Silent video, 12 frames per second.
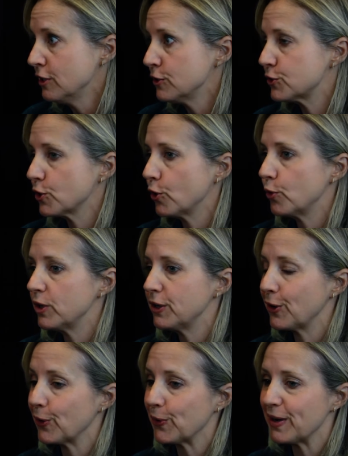So,
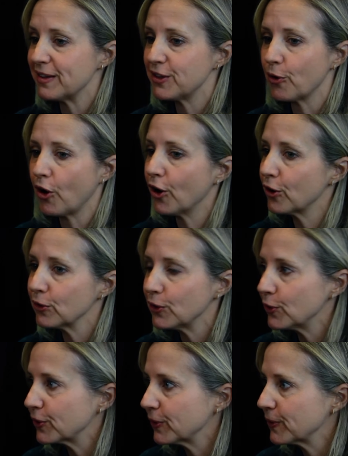there are So
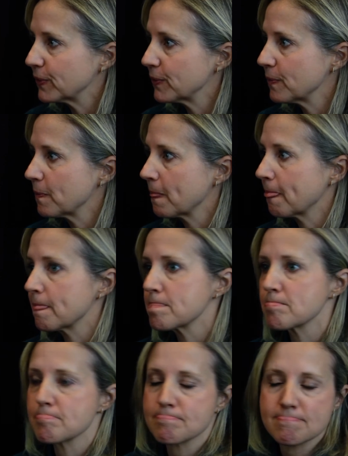when you donate your clothes in
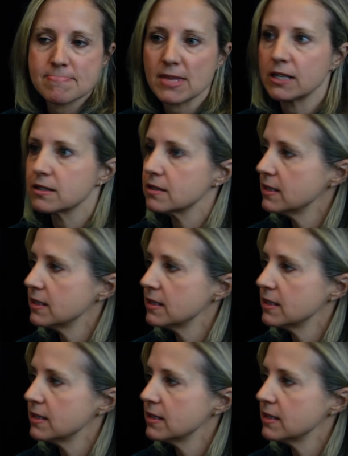that drop box.